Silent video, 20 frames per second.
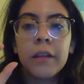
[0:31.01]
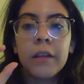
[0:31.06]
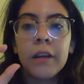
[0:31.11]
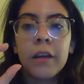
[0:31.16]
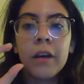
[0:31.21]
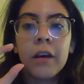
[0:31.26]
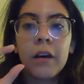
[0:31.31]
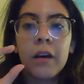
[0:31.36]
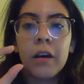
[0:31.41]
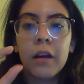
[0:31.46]

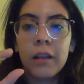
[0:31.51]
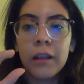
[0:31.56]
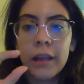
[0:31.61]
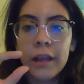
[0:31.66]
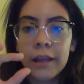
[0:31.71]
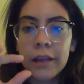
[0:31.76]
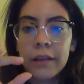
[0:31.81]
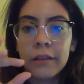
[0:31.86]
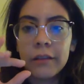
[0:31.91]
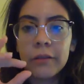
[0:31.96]
that
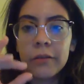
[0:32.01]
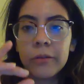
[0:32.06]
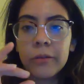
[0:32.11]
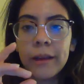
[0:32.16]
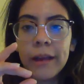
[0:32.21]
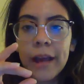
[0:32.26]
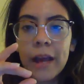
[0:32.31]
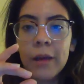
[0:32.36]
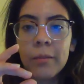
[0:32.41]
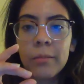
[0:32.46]
like little
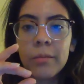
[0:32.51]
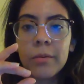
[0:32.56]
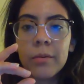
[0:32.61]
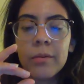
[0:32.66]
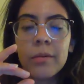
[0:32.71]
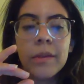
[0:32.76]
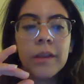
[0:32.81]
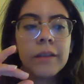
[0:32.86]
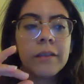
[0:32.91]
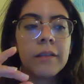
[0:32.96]
gap
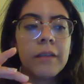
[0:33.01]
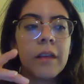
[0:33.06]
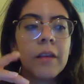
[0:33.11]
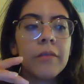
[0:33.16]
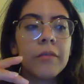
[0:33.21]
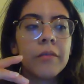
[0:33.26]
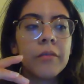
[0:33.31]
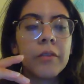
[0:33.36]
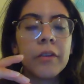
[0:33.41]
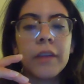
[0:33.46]
that's
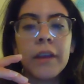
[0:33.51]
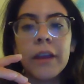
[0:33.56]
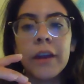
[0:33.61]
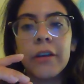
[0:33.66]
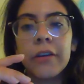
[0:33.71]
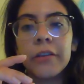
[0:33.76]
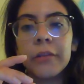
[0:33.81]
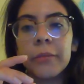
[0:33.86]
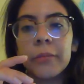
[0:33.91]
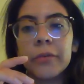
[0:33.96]
left for the
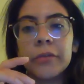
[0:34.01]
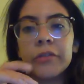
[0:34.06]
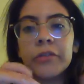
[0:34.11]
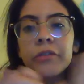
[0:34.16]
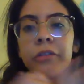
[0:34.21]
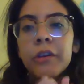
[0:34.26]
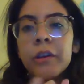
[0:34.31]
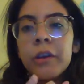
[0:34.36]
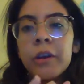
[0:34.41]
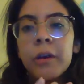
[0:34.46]
air to
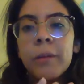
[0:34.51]
push